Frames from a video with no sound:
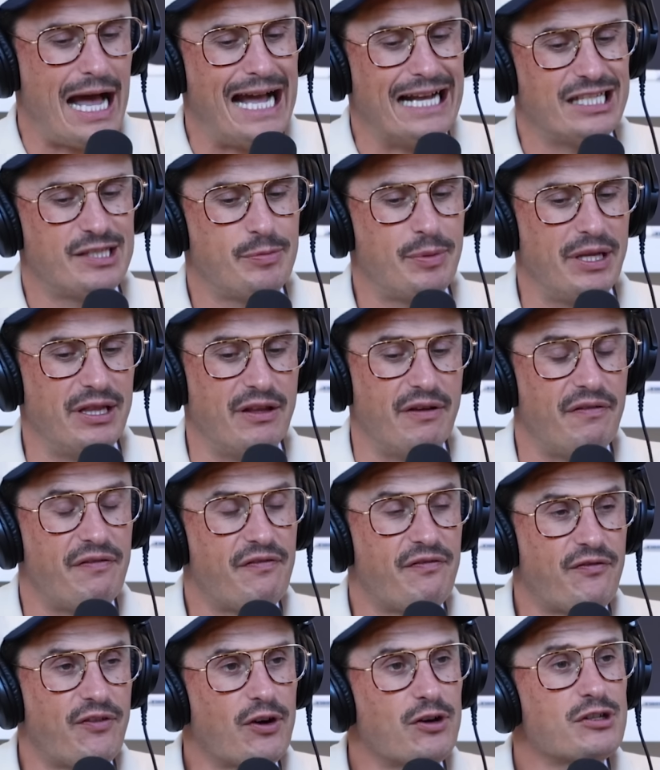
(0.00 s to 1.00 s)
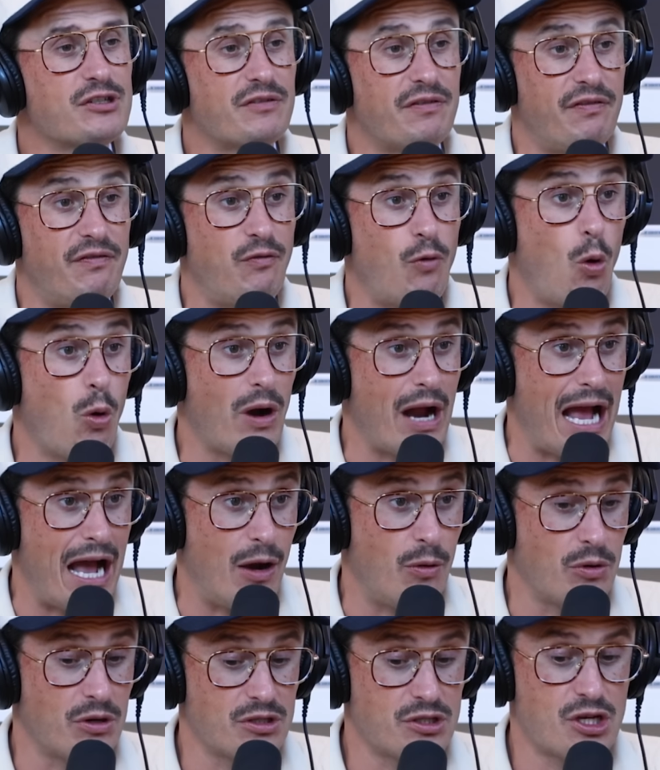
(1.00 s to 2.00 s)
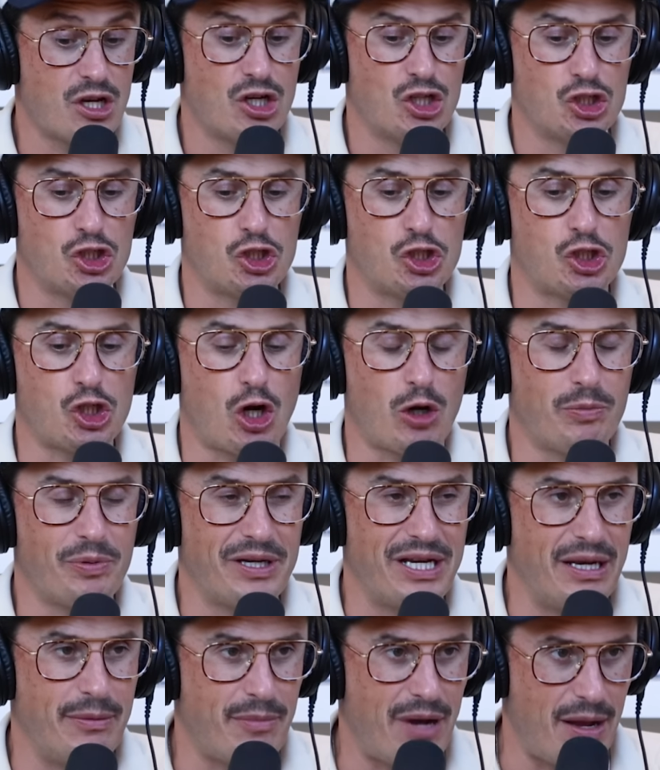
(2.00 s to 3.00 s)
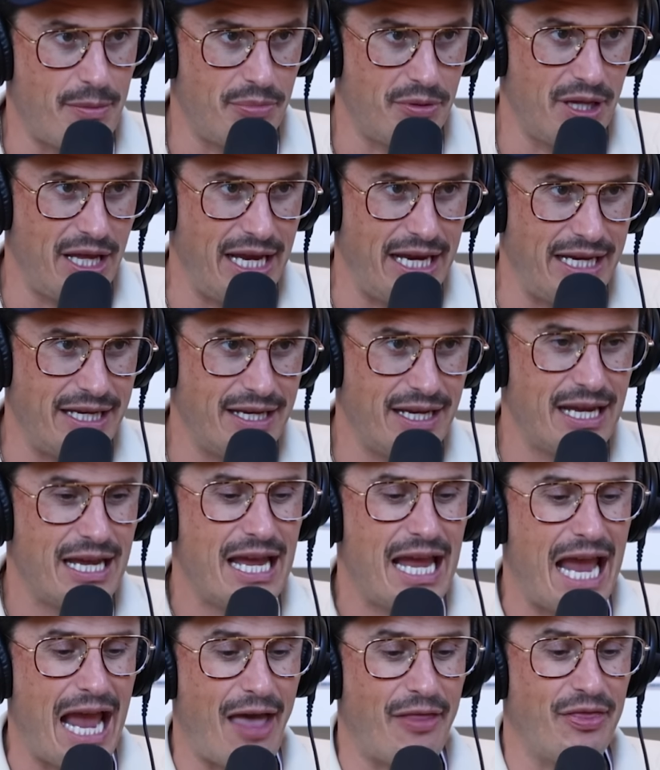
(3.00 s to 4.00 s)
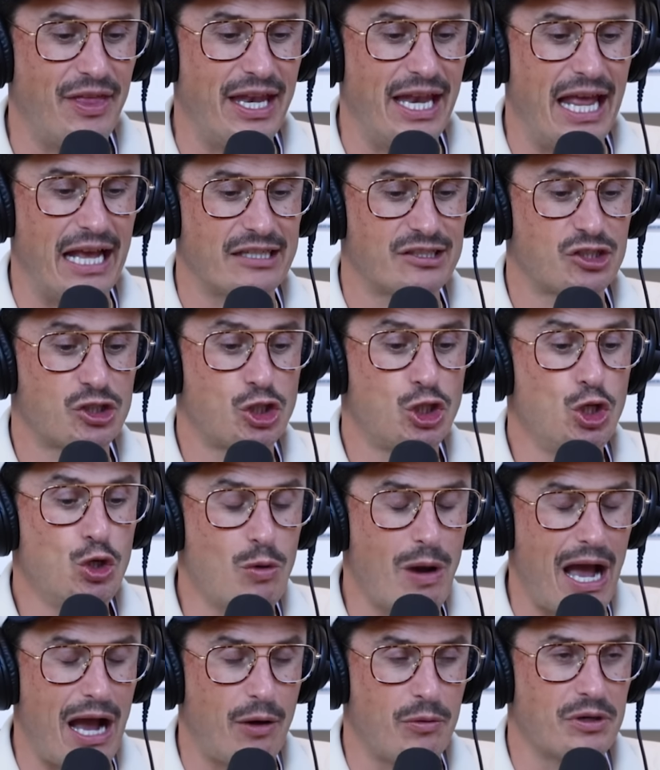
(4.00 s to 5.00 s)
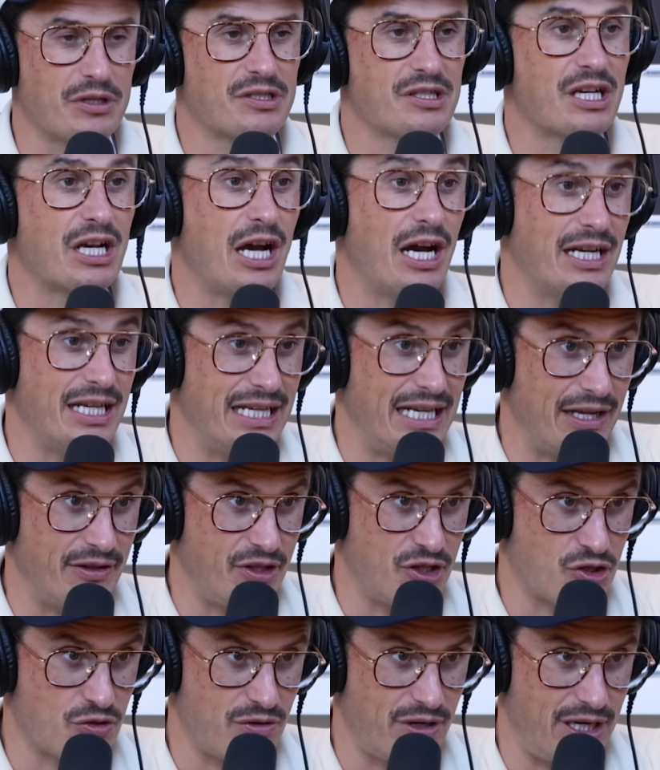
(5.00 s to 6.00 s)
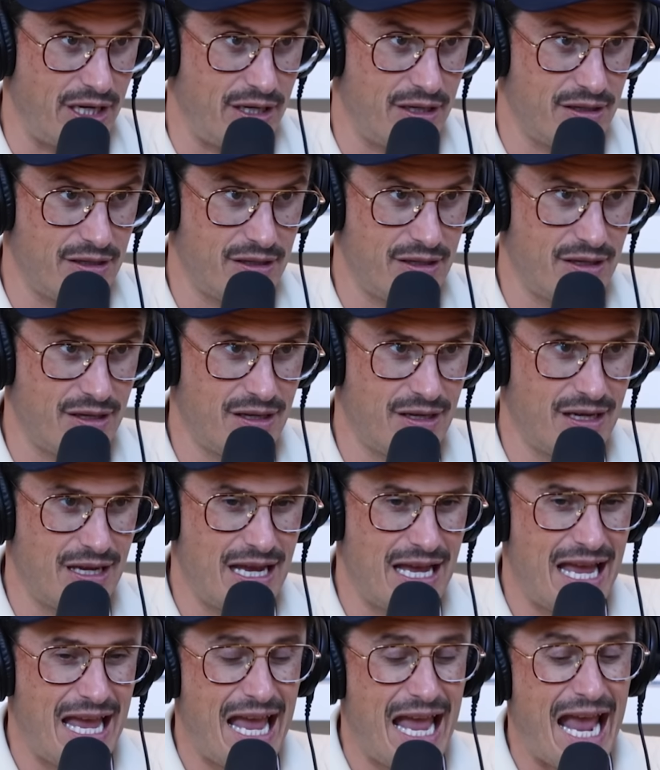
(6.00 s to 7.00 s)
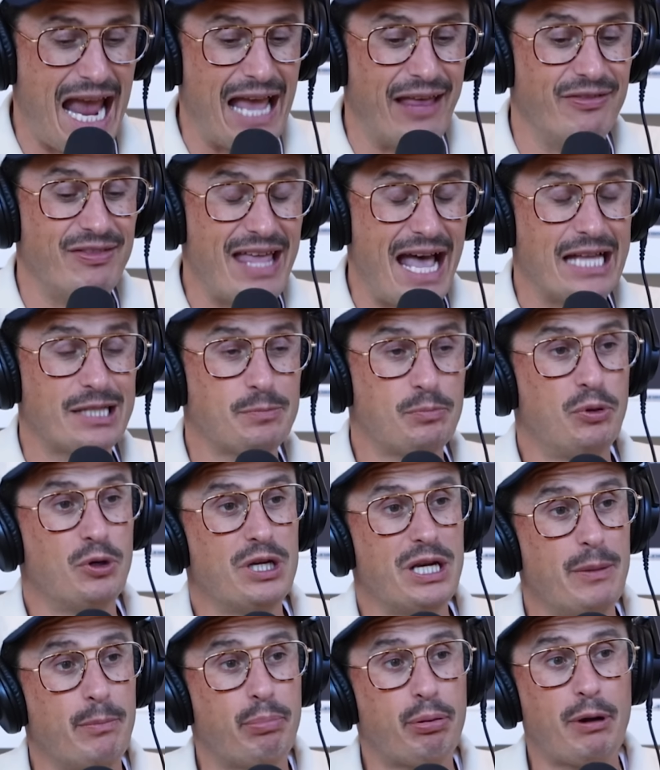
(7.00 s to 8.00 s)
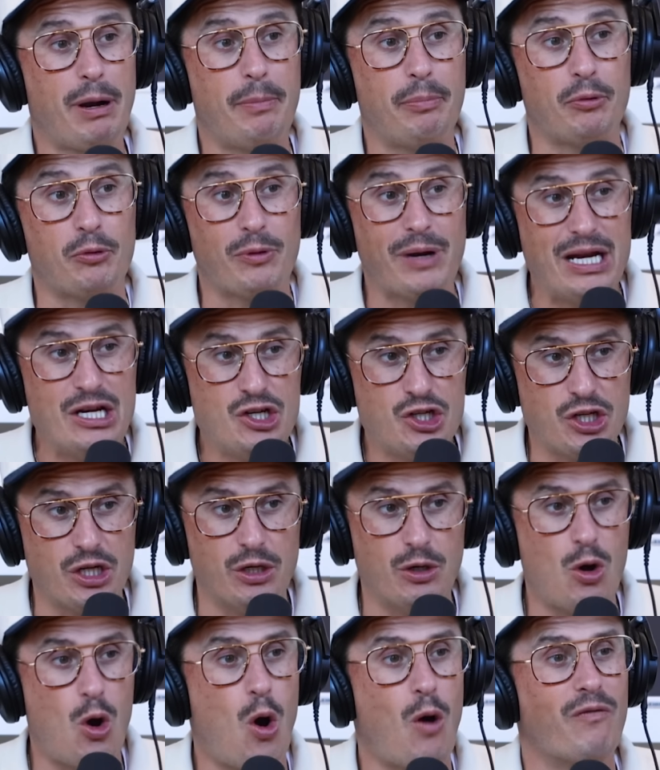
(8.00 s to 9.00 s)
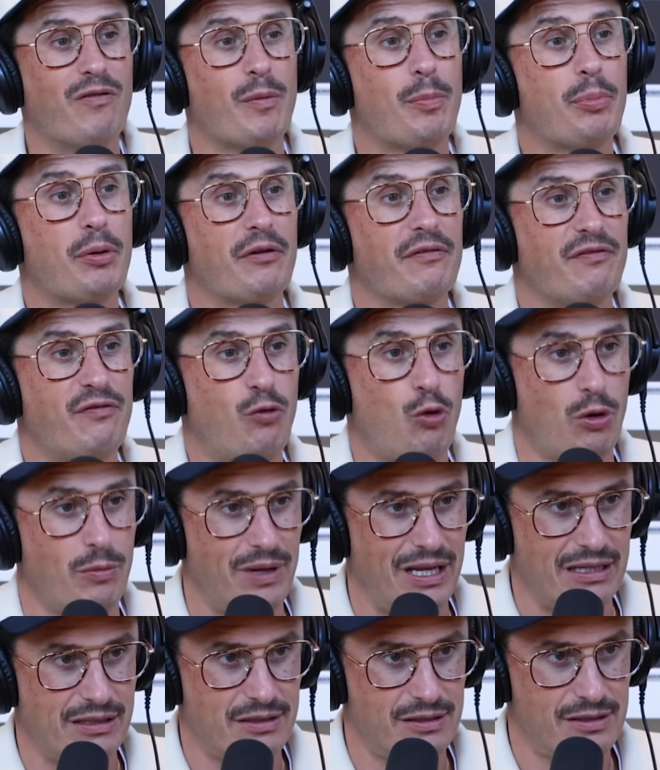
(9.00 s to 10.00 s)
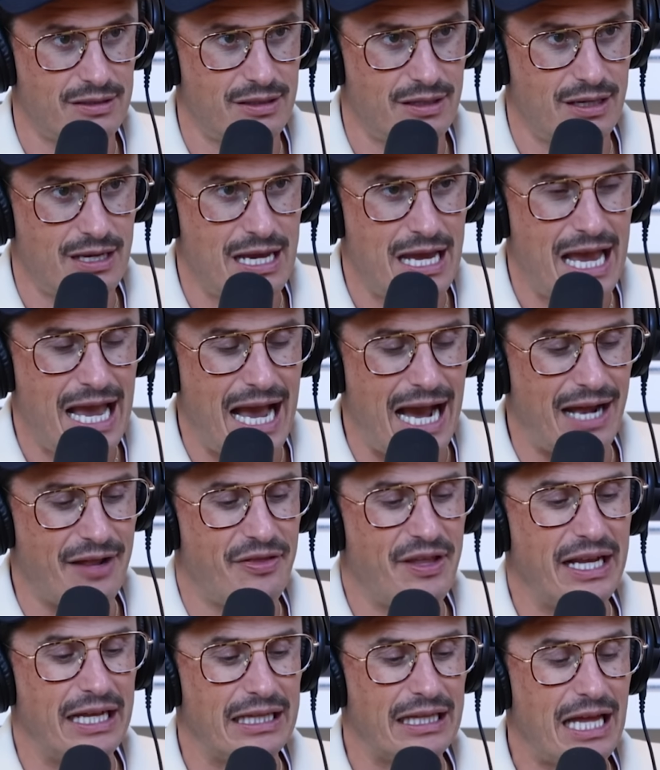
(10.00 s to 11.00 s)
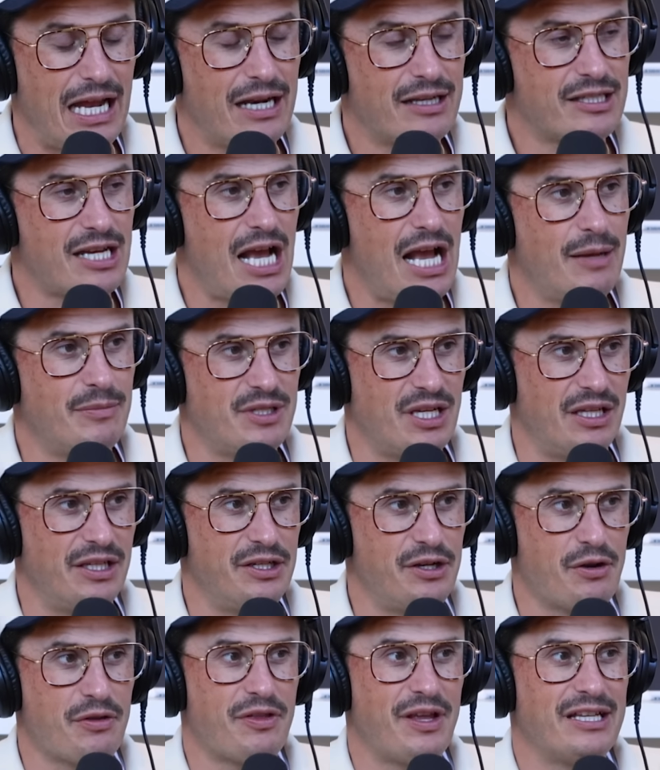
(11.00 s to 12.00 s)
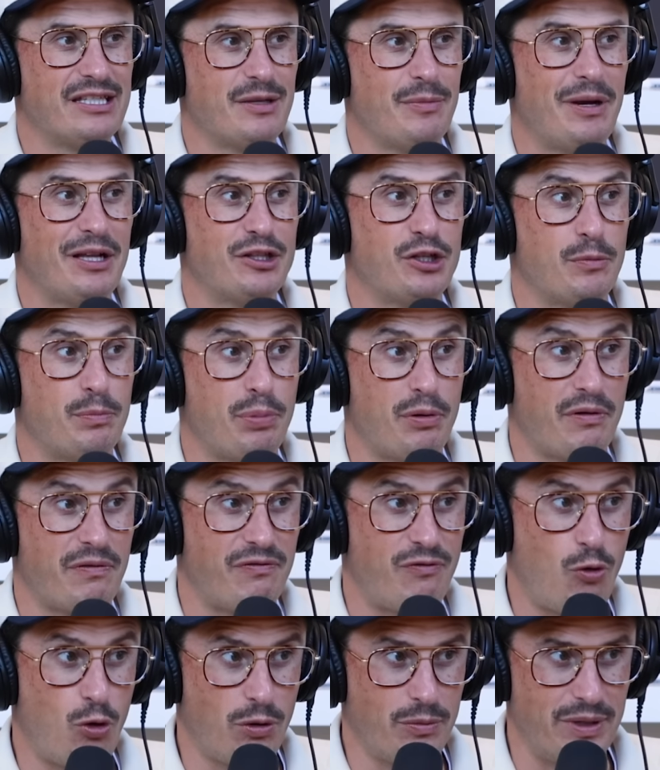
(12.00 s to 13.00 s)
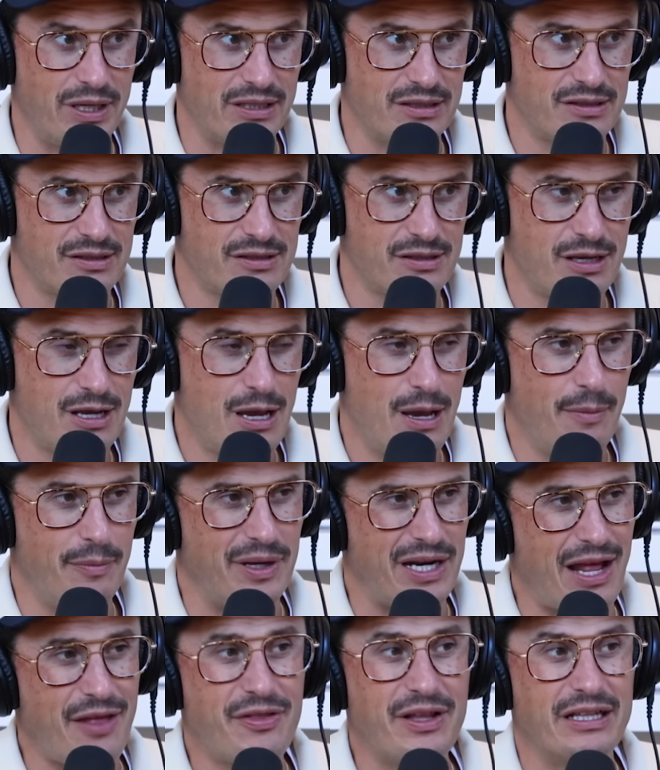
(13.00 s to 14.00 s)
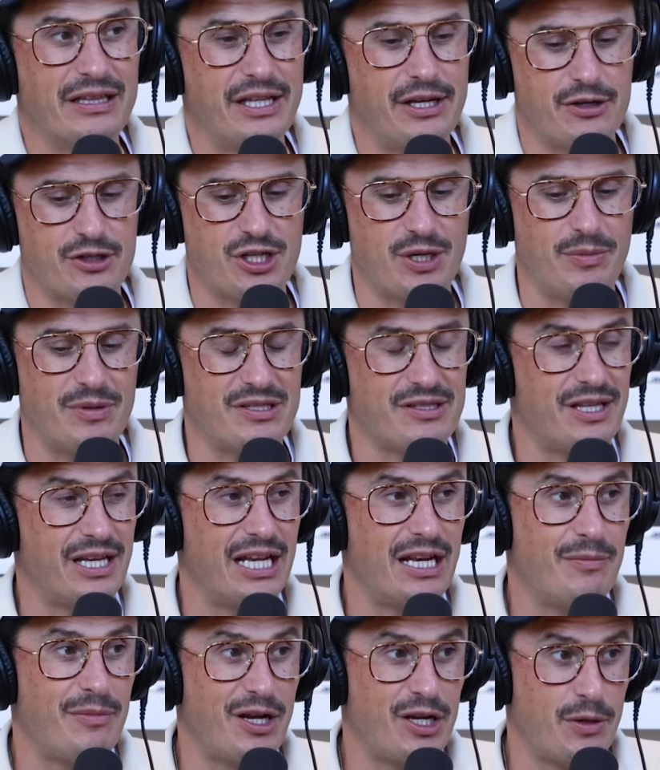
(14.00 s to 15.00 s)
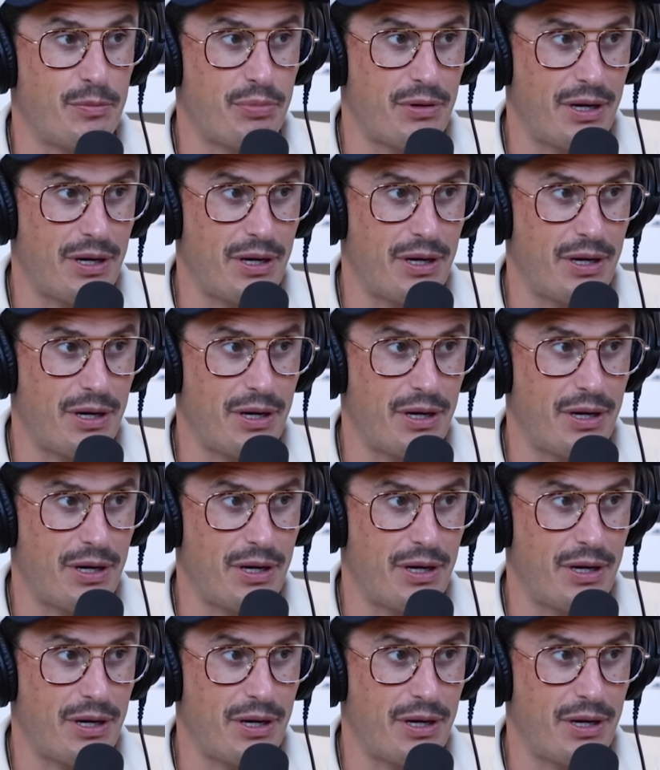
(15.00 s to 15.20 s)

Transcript: I'd spend the first four hours sharpening my blade, and the next two hours cutting down the tree." Amazing. And that's putting preparation over performance. Yep. I think a lot of times a leader thinks about their performance, but I think leadership is thinking about your